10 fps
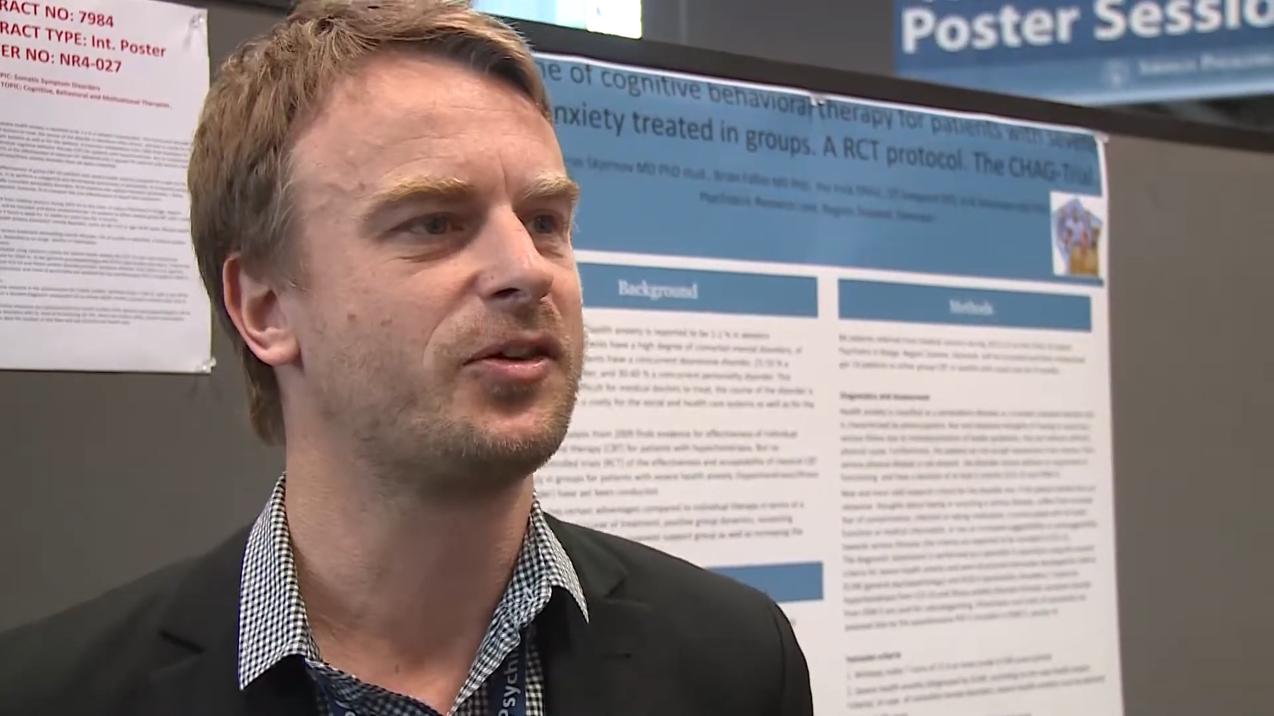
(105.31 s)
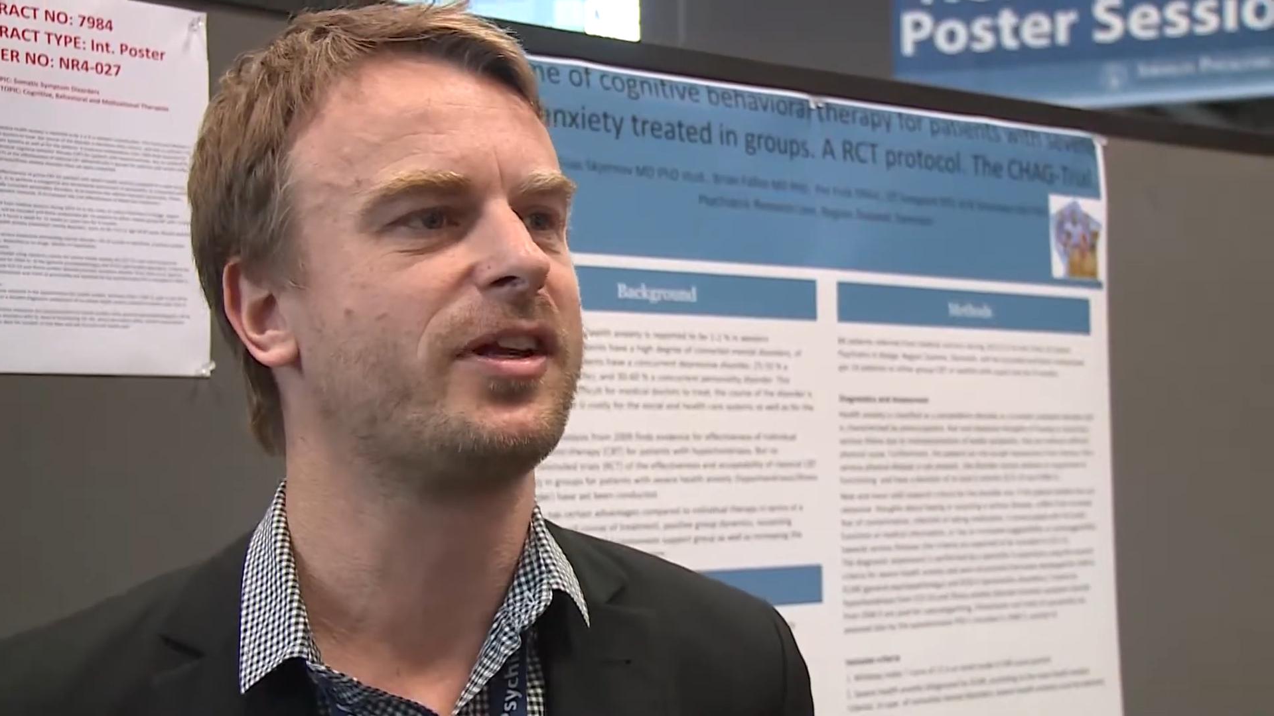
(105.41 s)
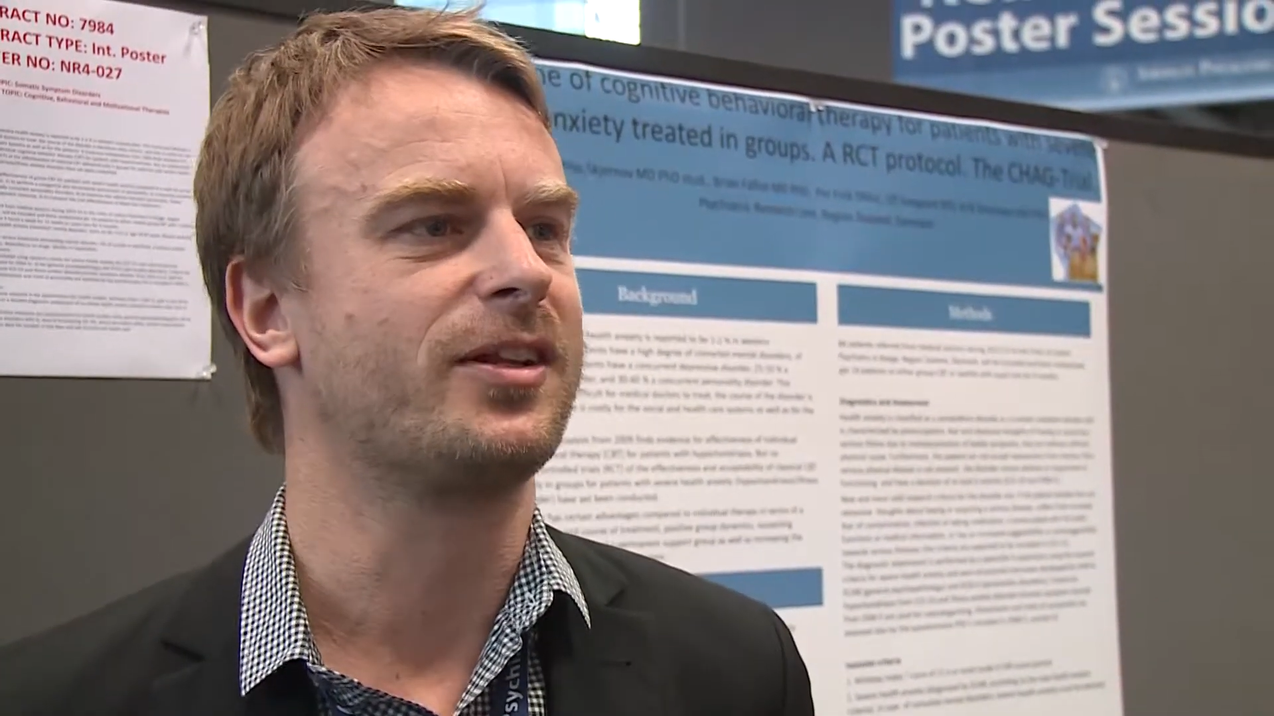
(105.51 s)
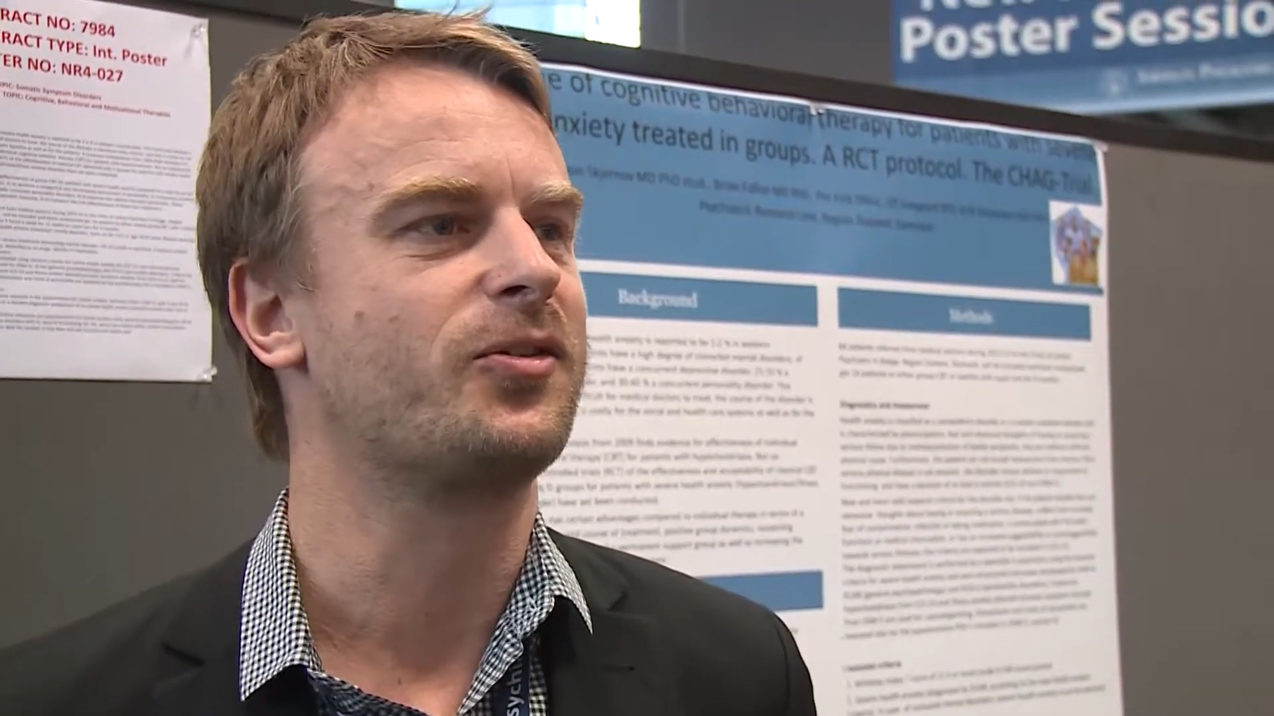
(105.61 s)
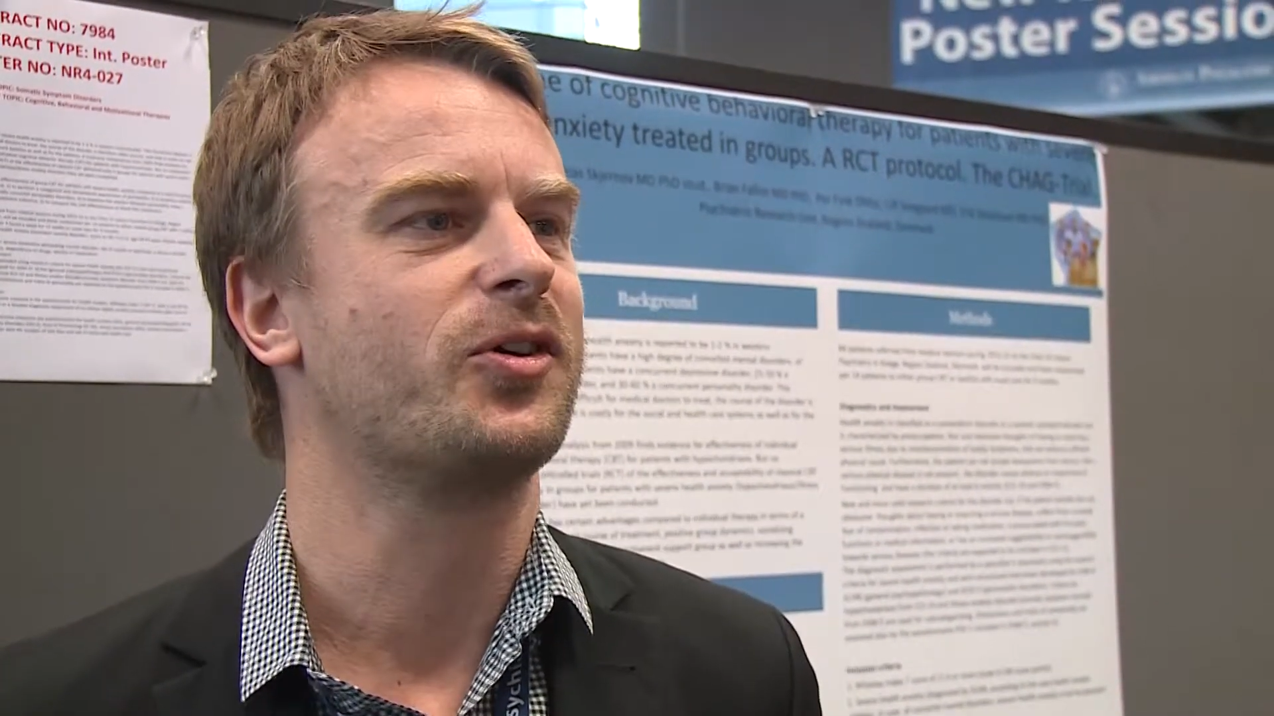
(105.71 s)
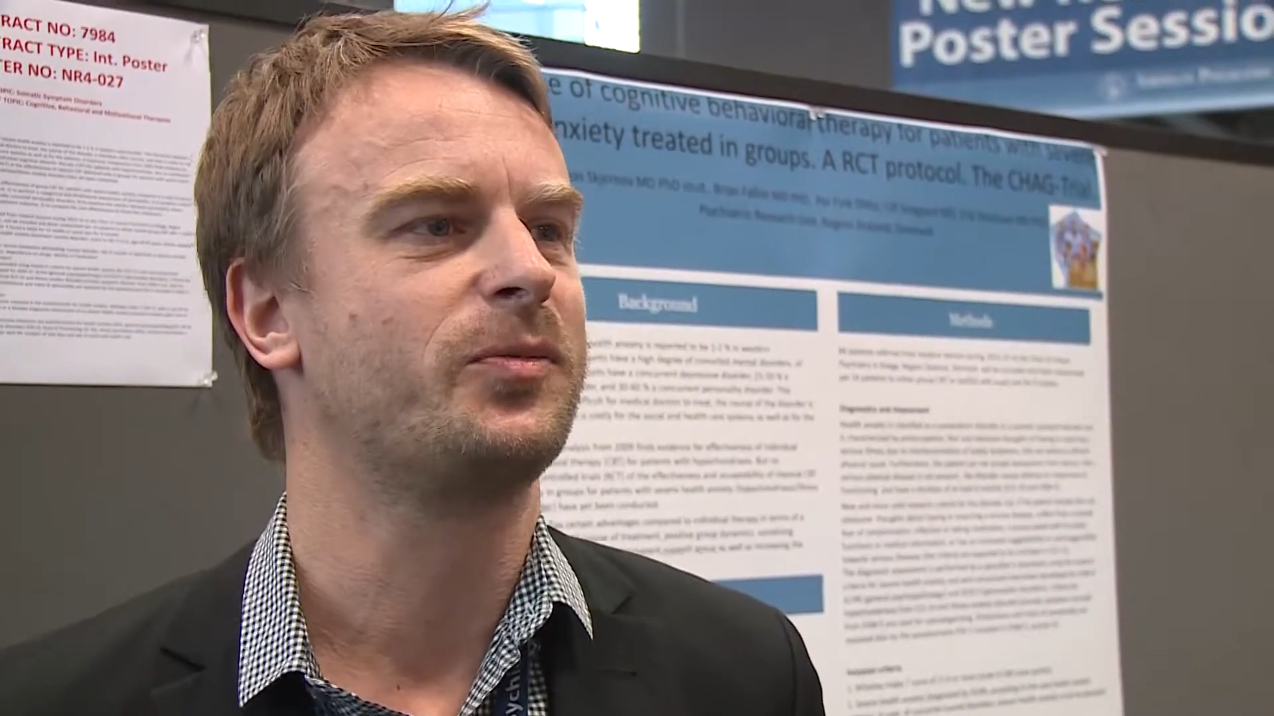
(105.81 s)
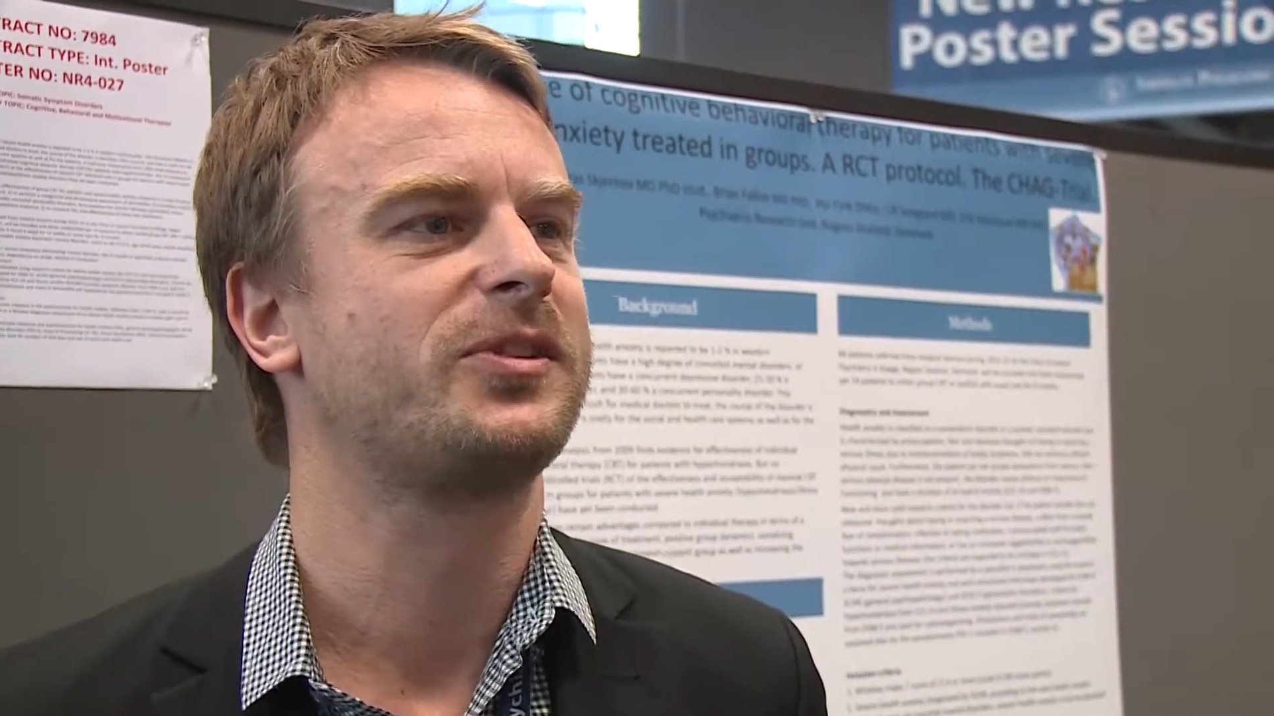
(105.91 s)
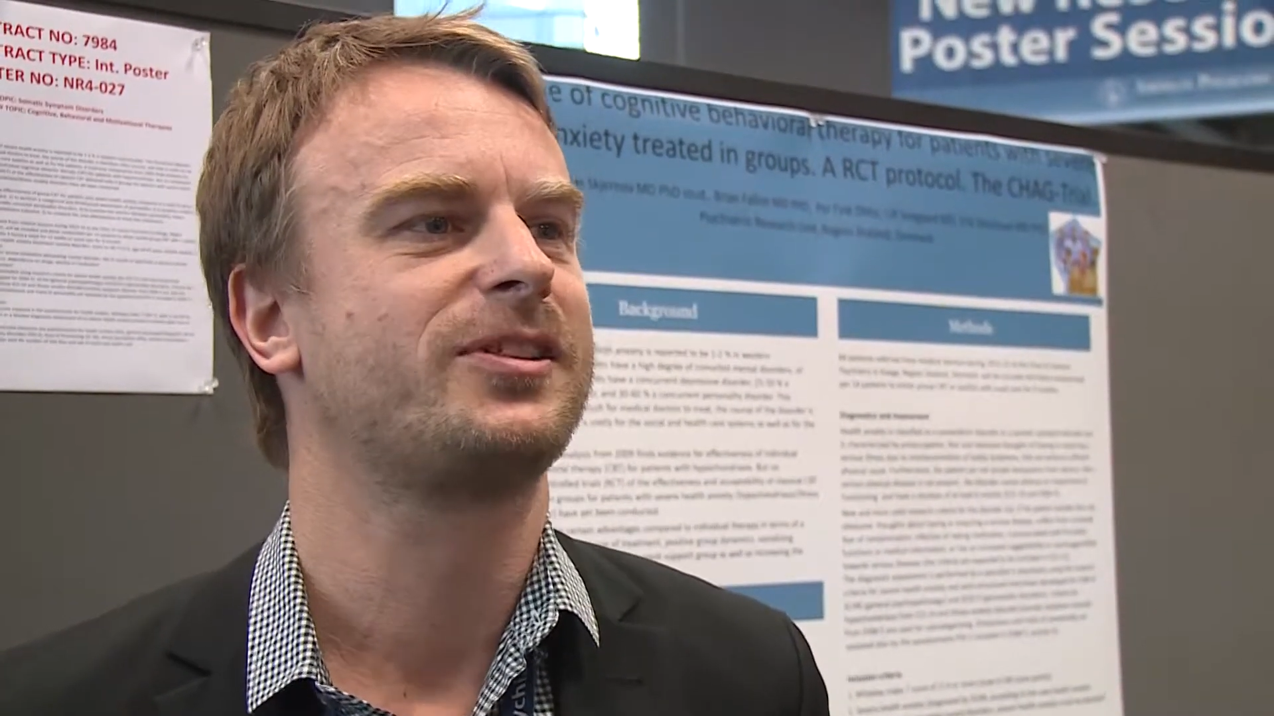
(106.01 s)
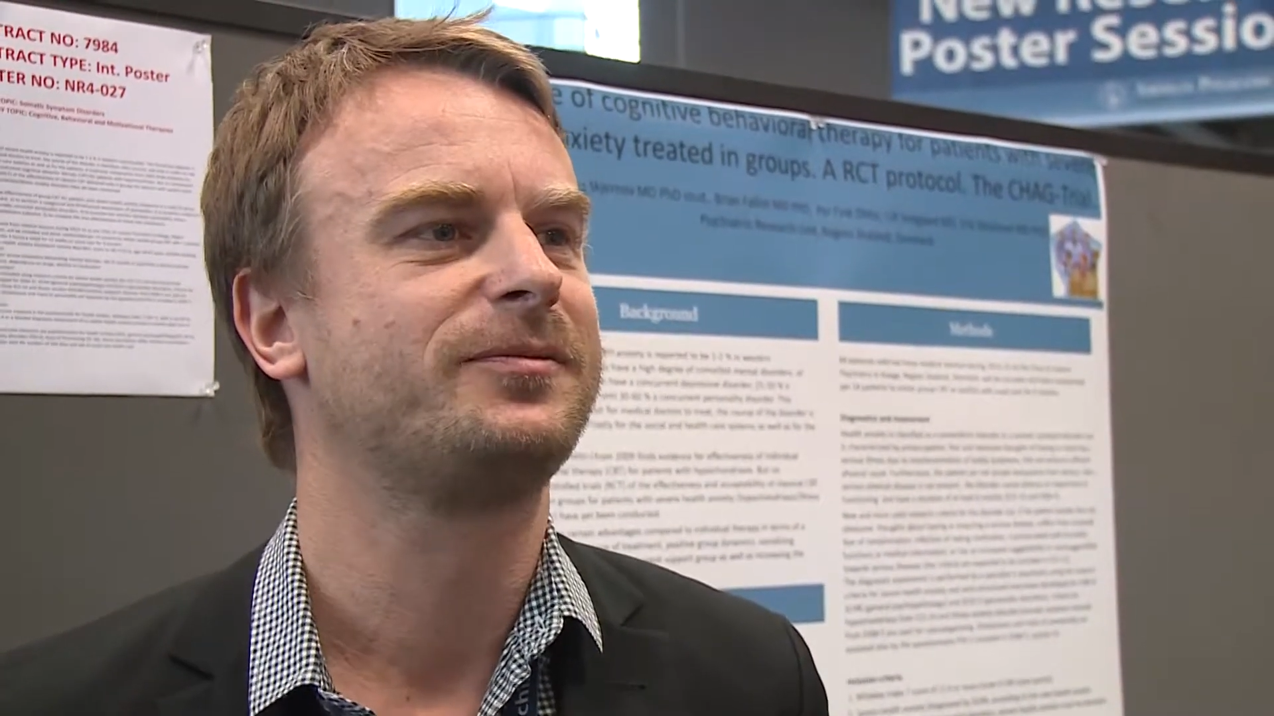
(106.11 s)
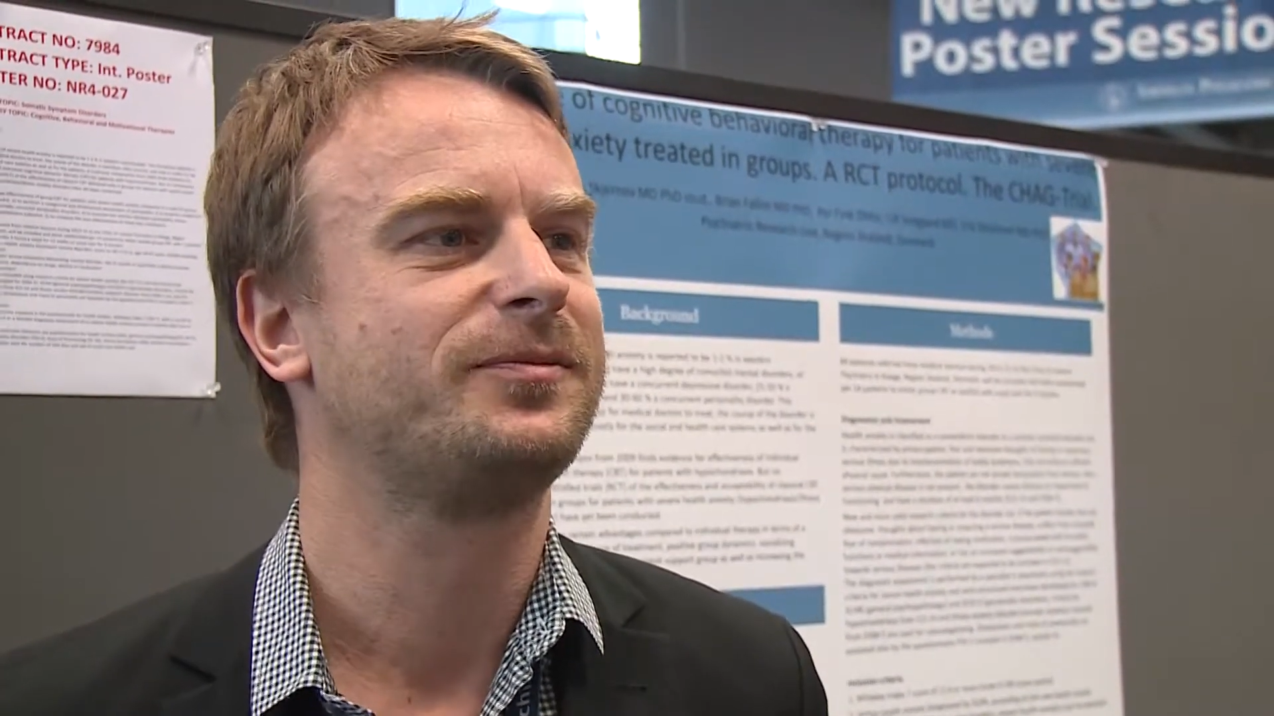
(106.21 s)
it in
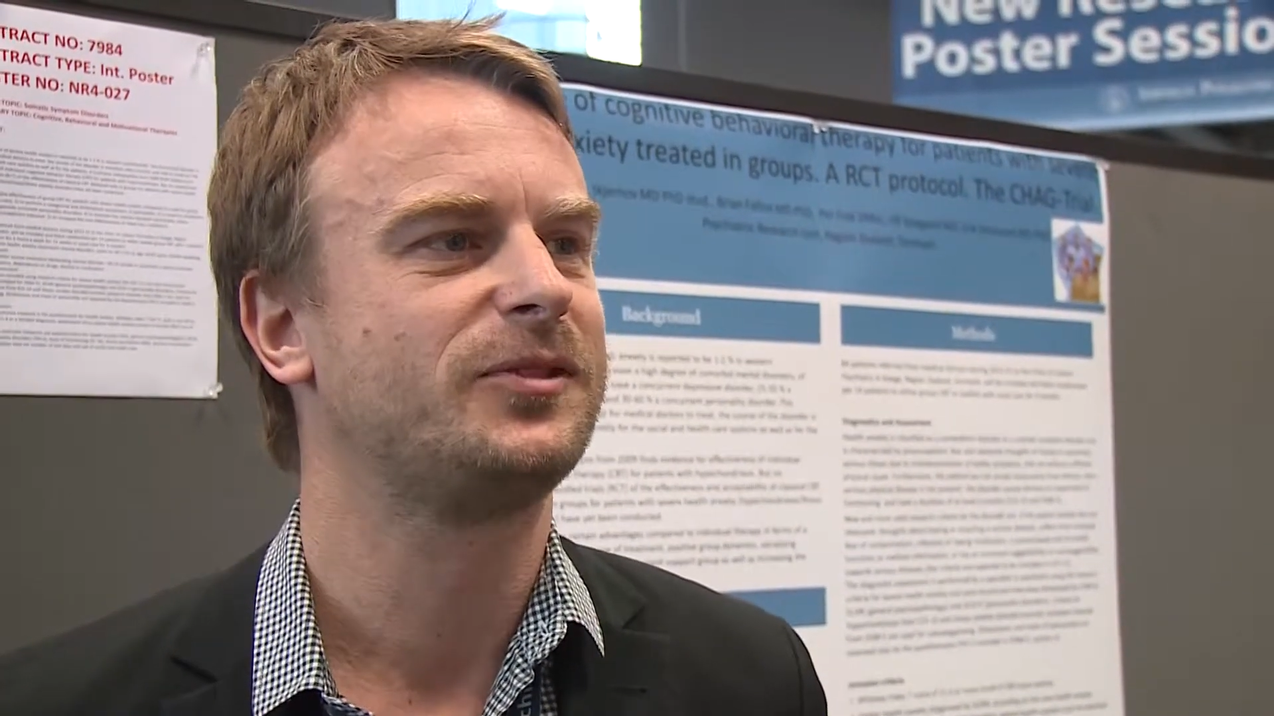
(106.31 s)
groups,